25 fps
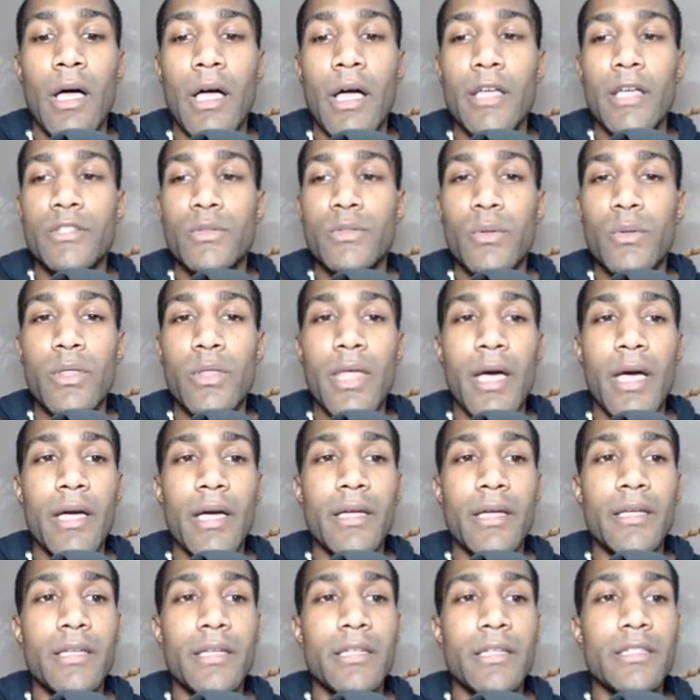So
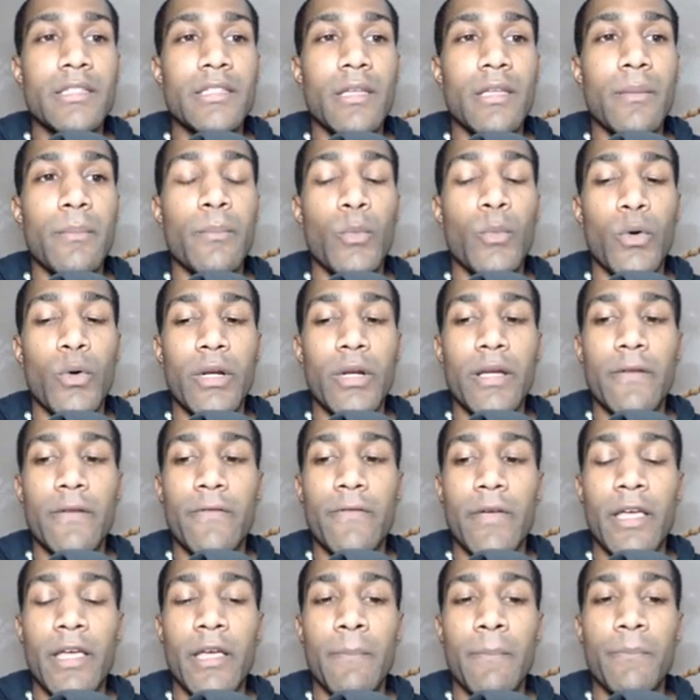that is Morning
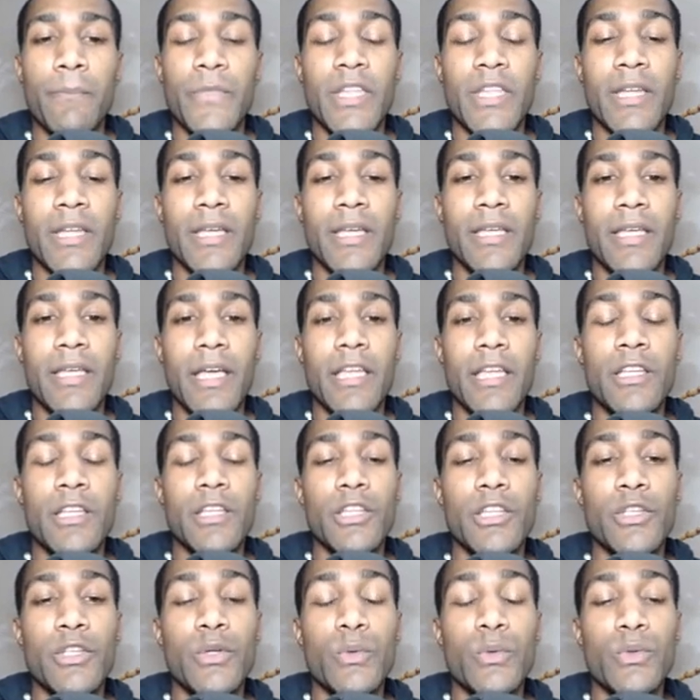Fame. And again,
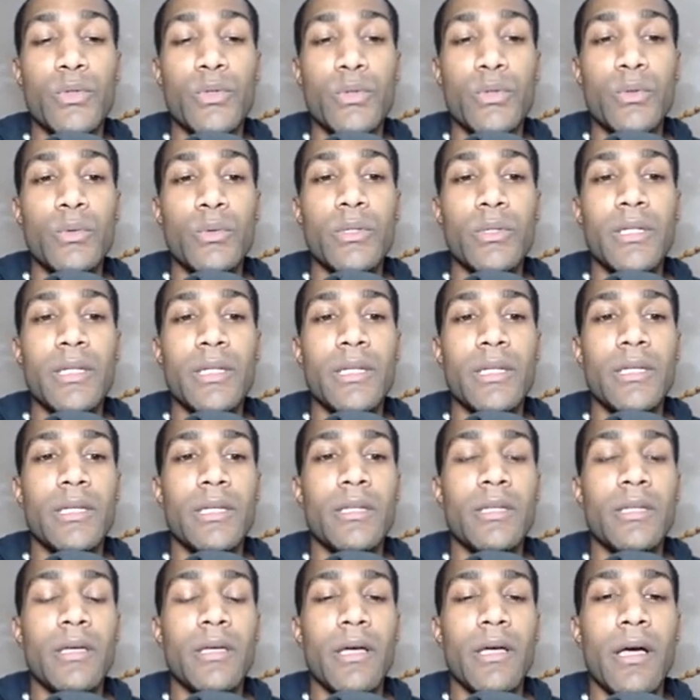you do
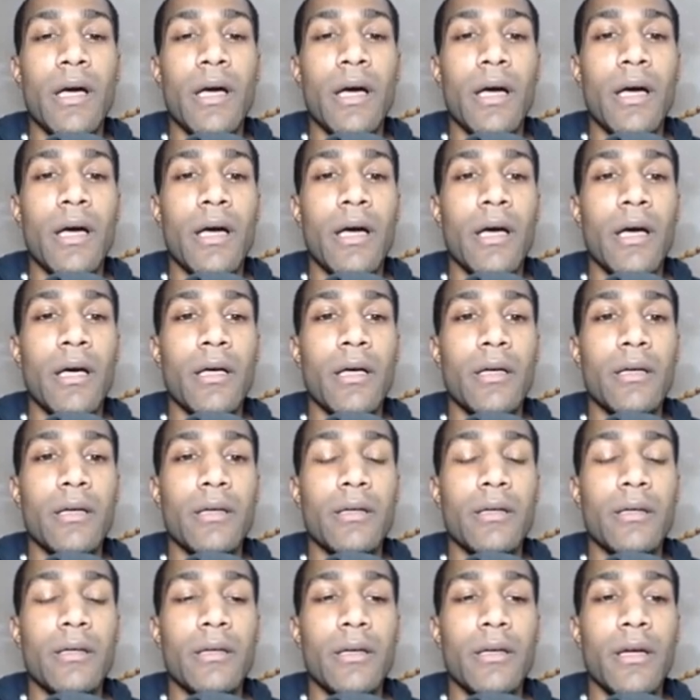need a
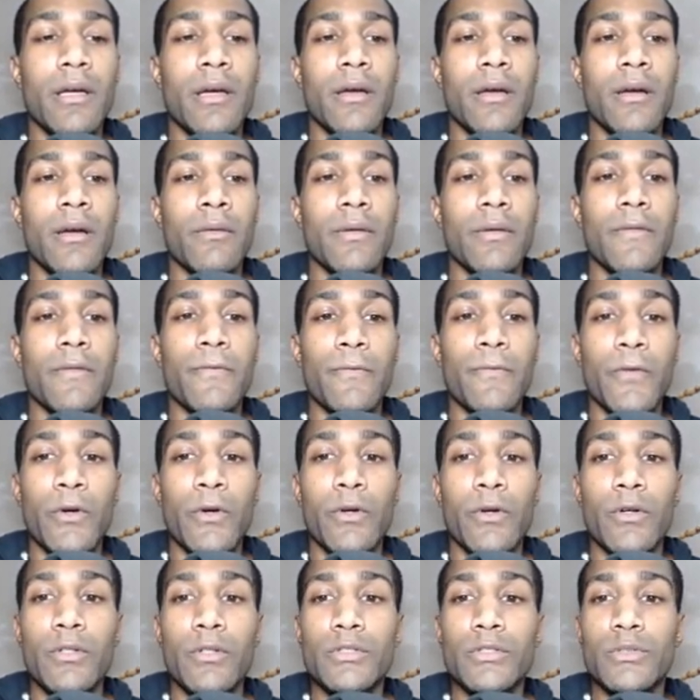
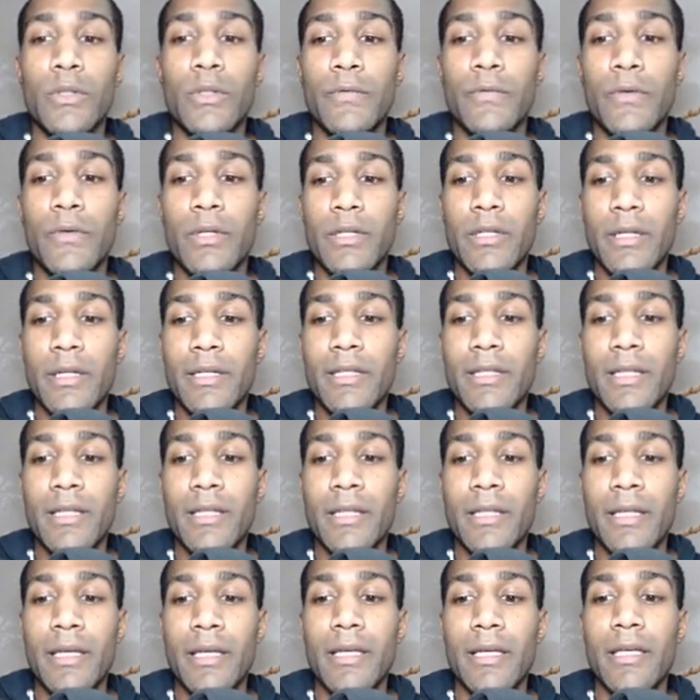referral. So if you click the
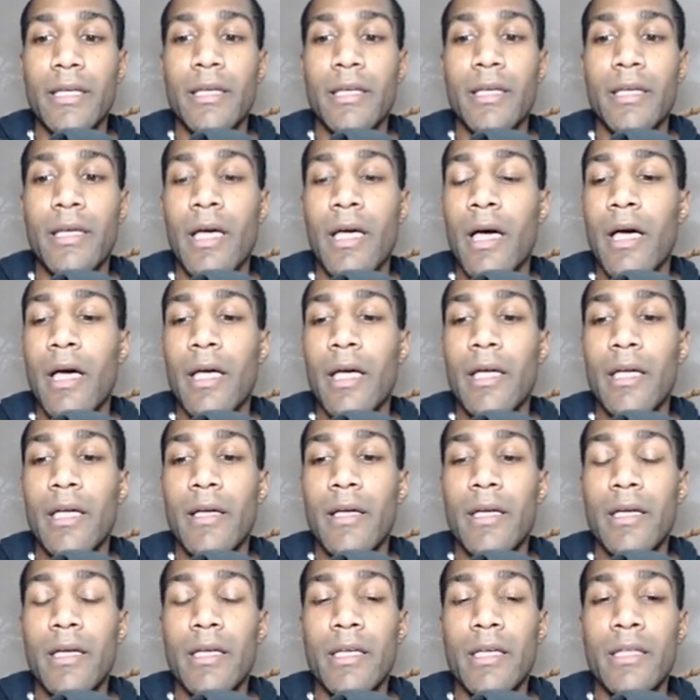link
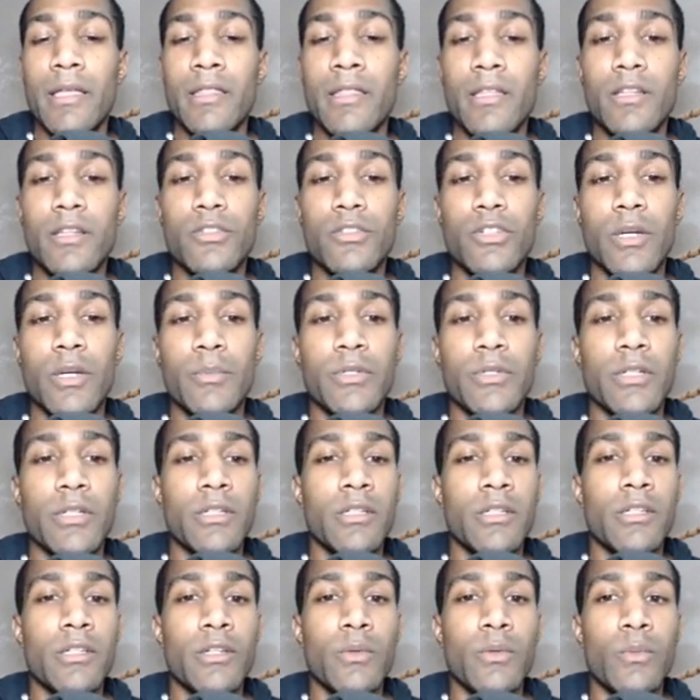in the
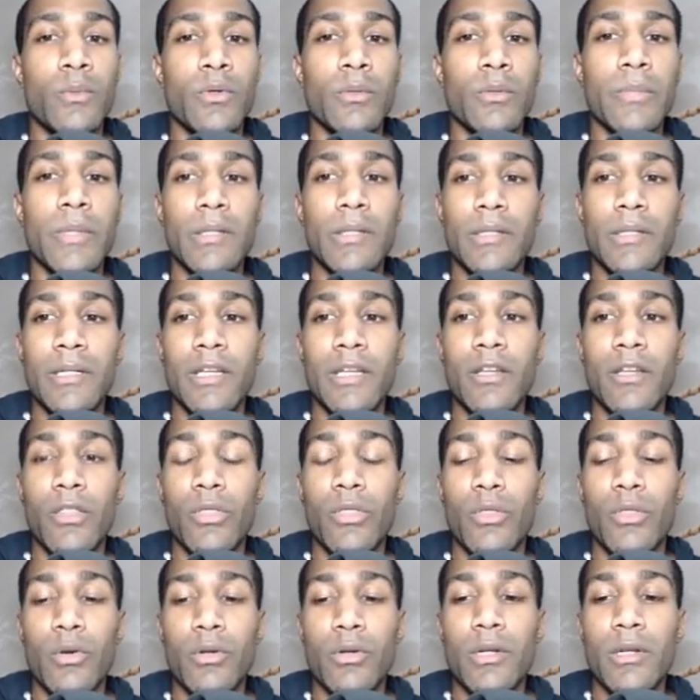description, you will be able to get a
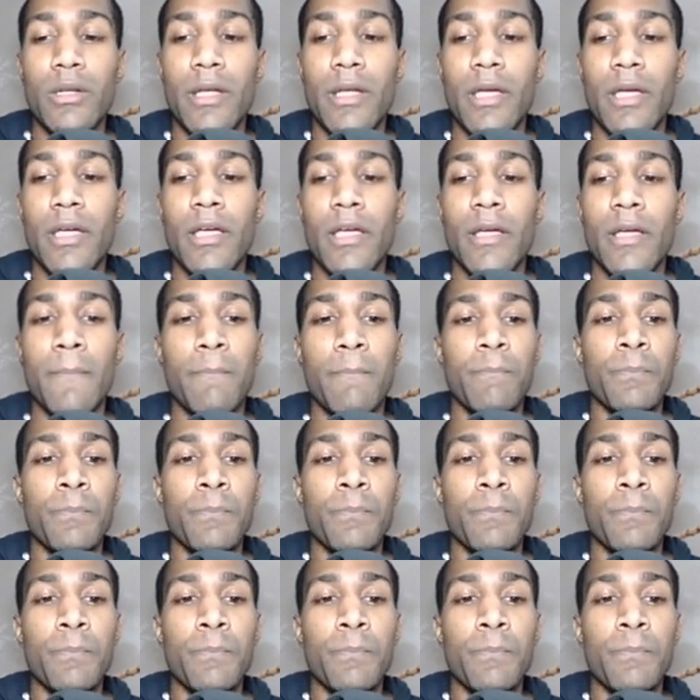30-day